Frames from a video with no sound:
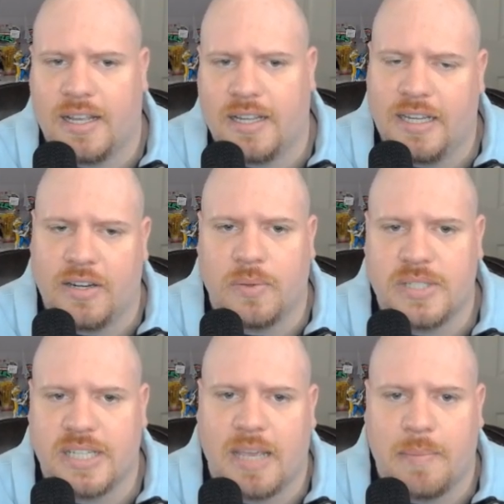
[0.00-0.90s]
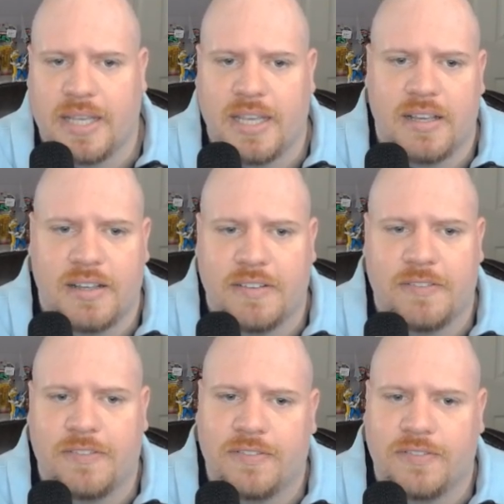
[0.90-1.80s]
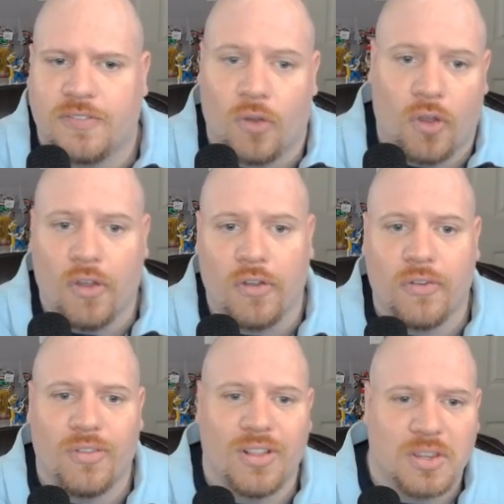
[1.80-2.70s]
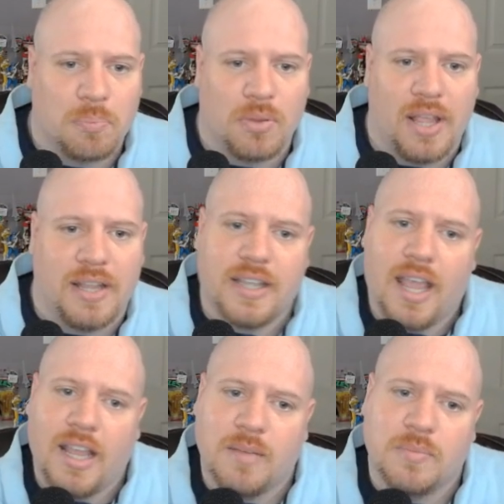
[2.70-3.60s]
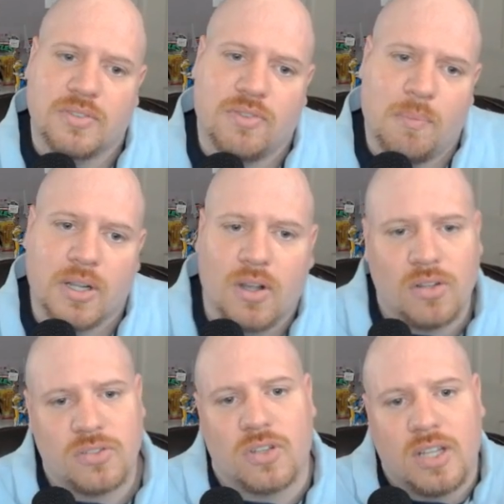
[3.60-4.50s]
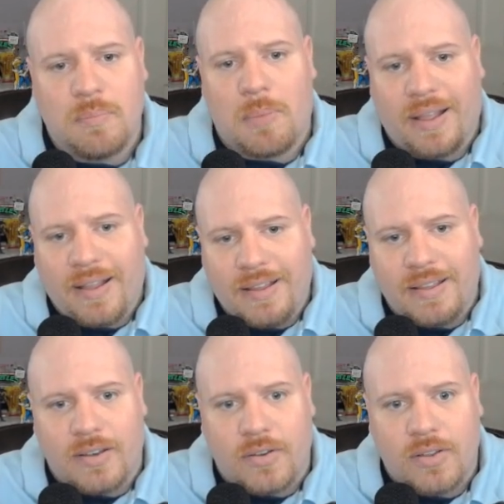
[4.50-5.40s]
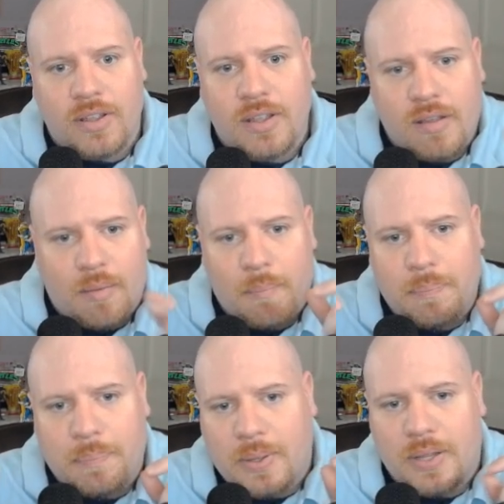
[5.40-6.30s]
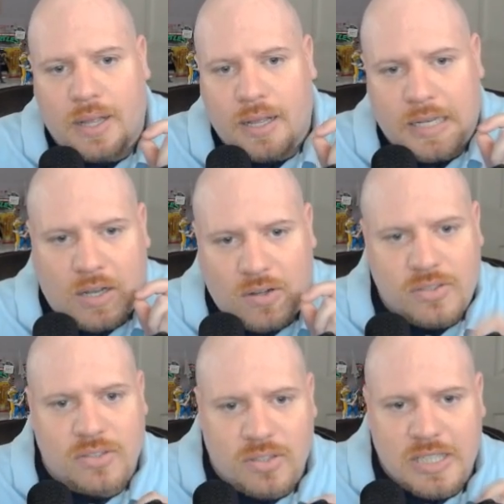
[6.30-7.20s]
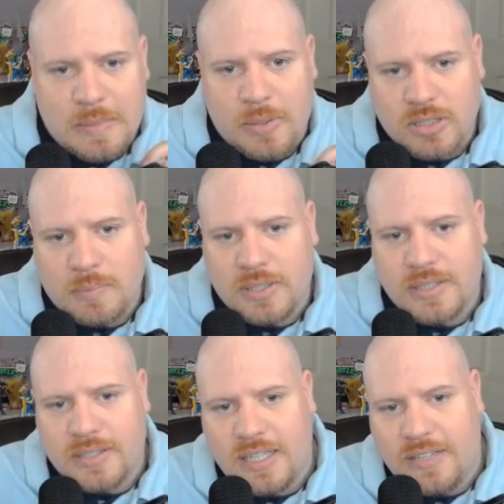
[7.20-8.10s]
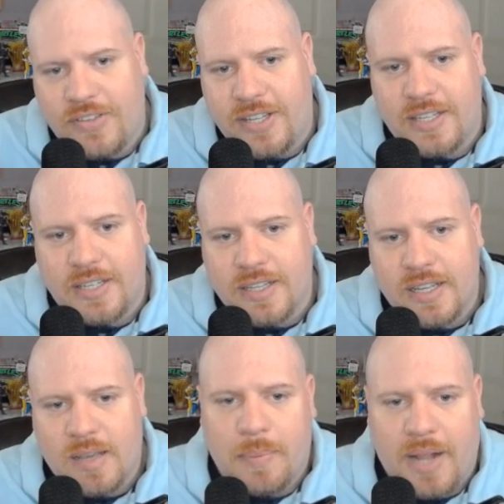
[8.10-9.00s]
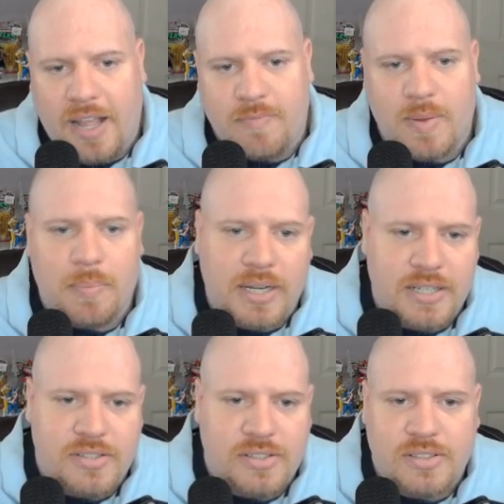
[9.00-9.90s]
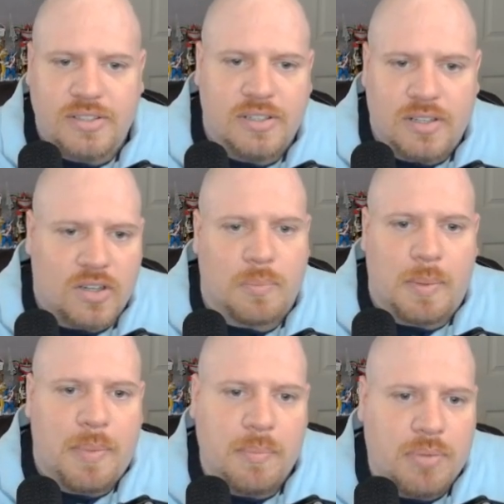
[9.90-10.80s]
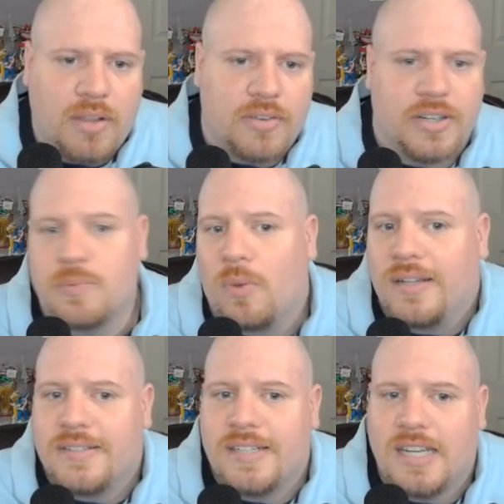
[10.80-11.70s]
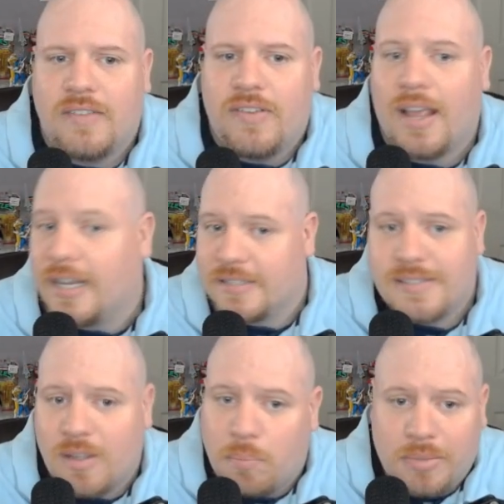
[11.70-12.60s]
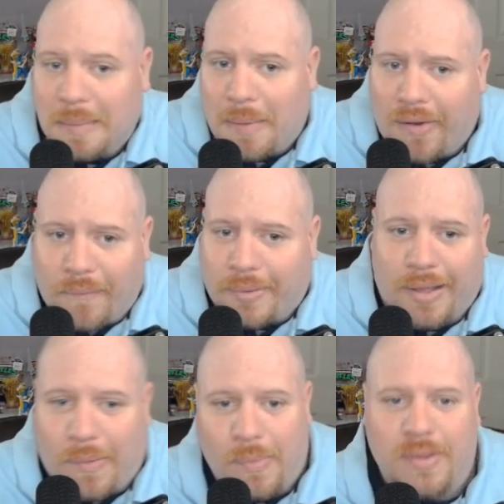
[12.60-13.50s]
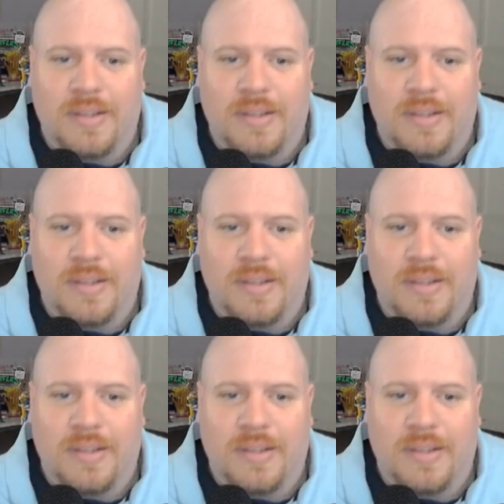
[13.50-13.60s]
It was a gimmicky of, hey, let's play games from my console in my hand. But a console still needs to be hooked up to the TV. But hey, if my buddies or my big brother, he's watching TV, I can still play Mario.